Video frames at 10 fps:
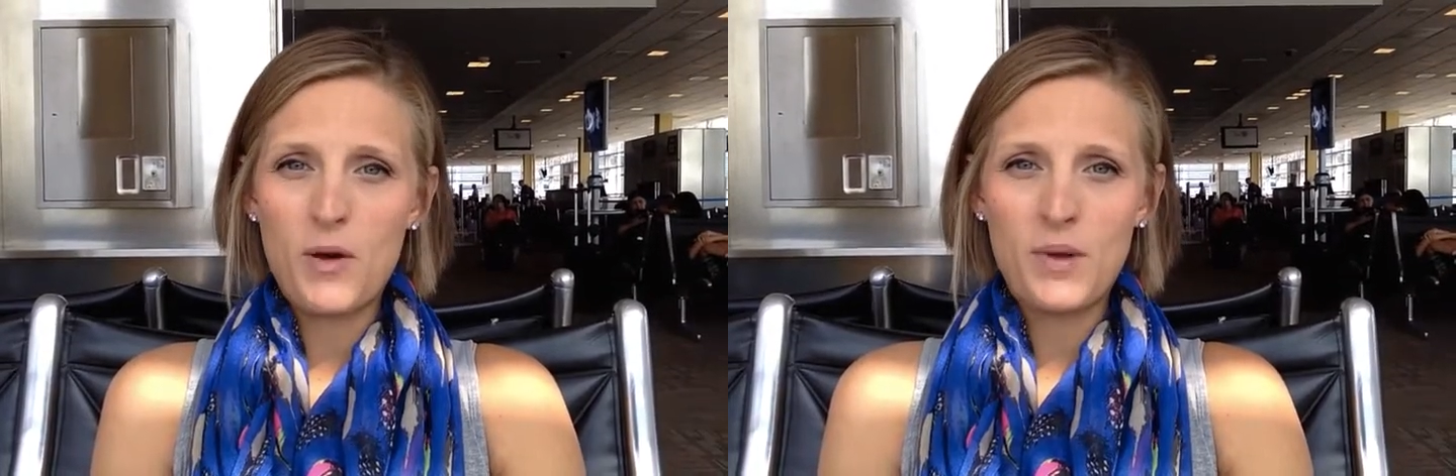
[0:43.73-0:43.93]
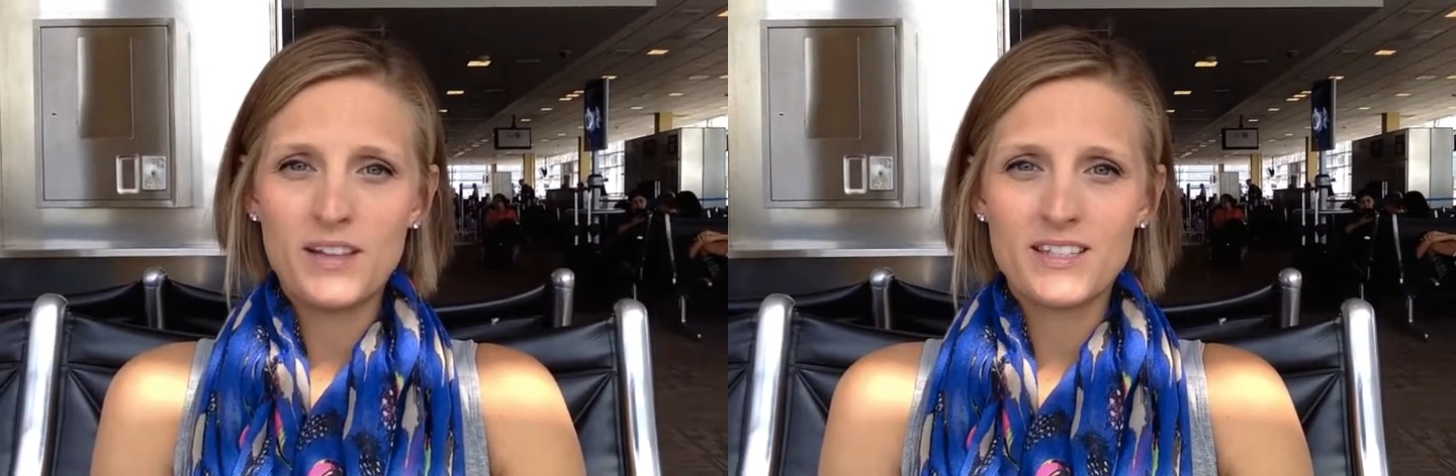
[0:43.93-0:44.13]

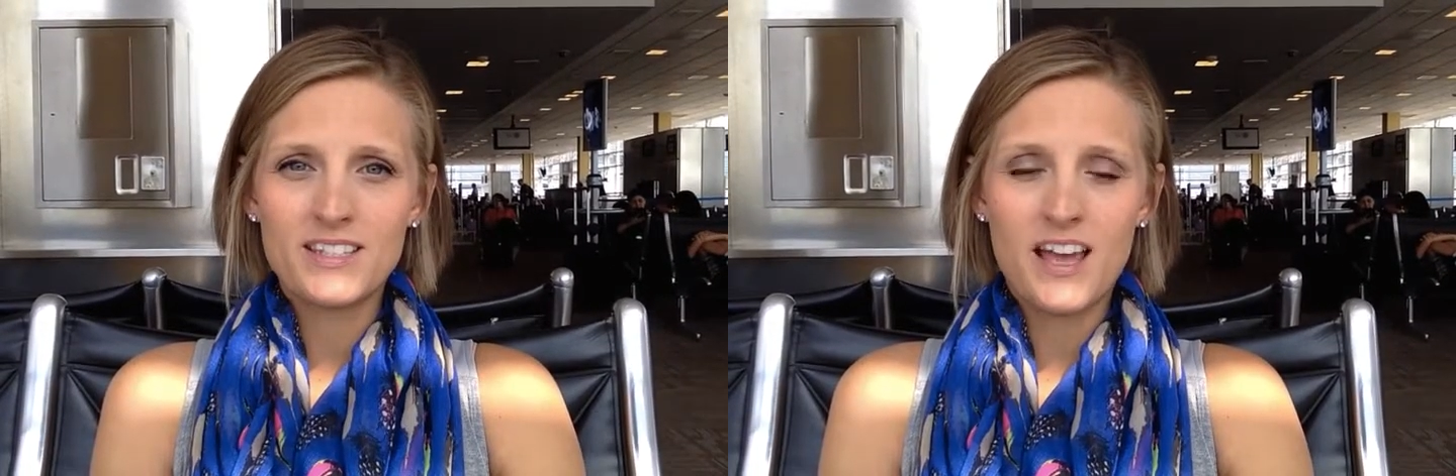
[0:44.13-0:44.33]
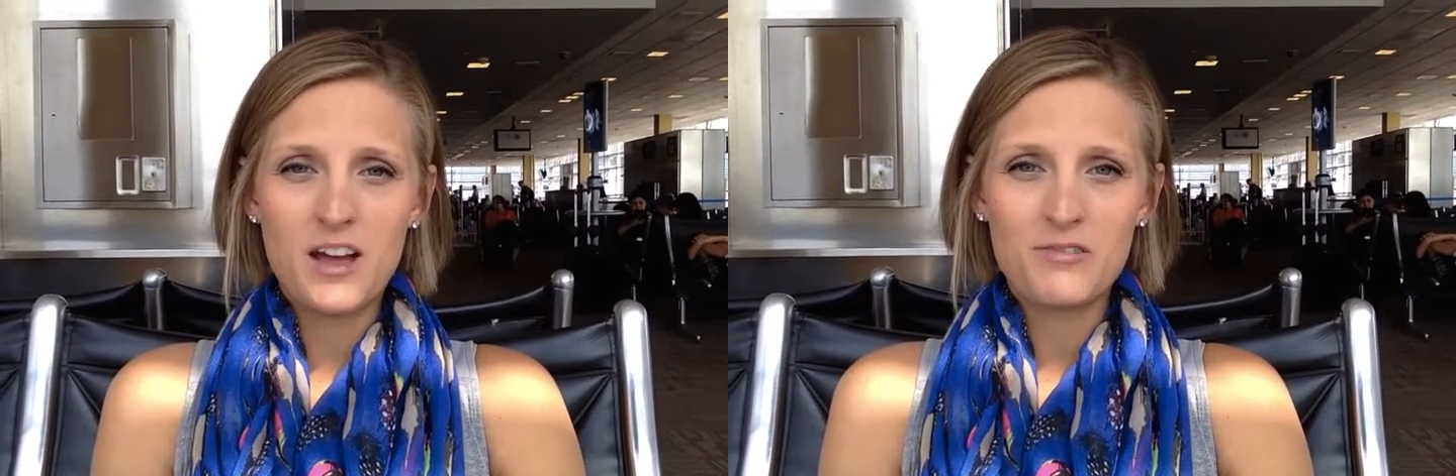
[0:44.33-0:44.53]

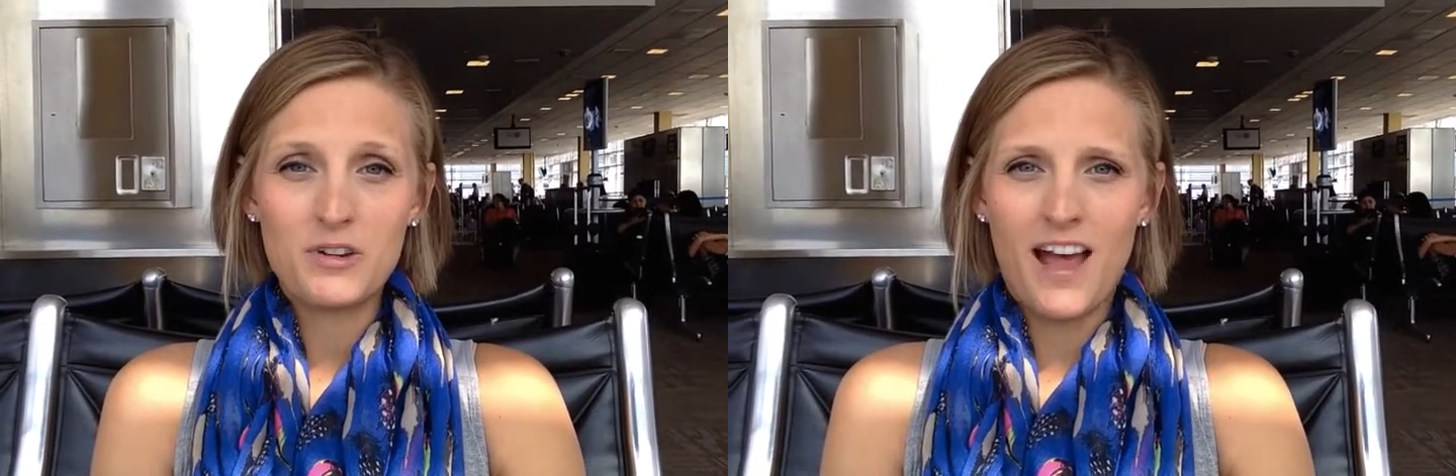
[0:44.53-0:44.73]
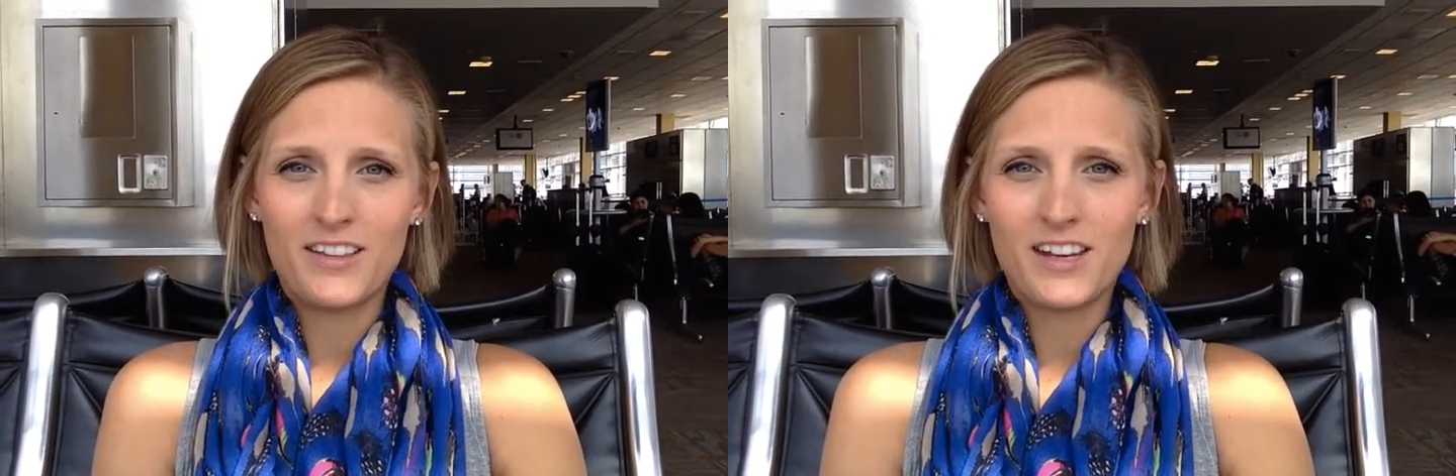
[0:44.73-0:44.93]
moment's
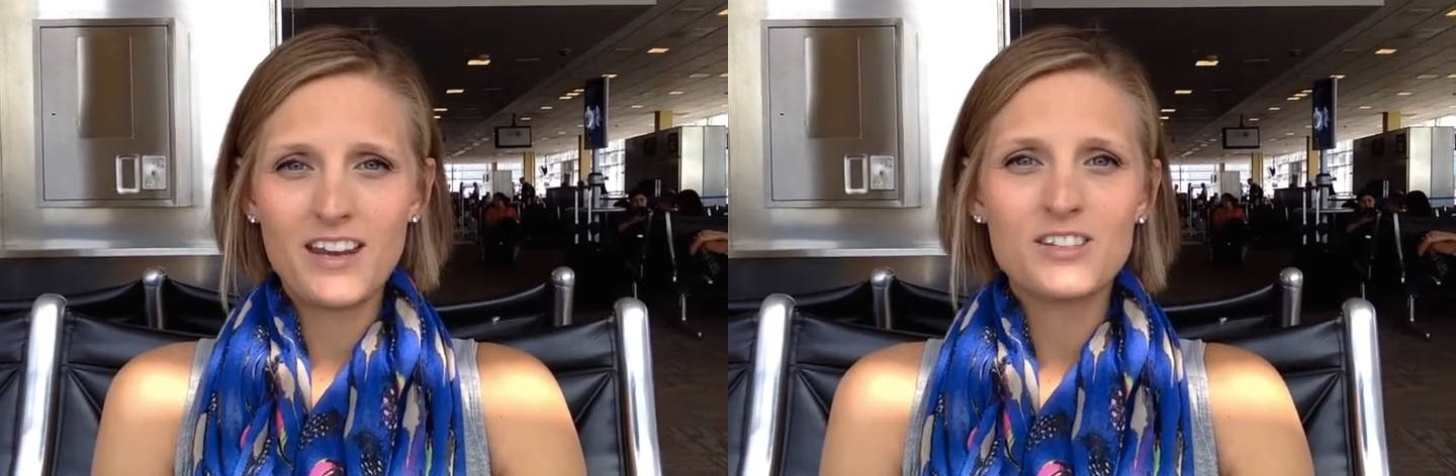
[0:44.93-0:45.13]
reality.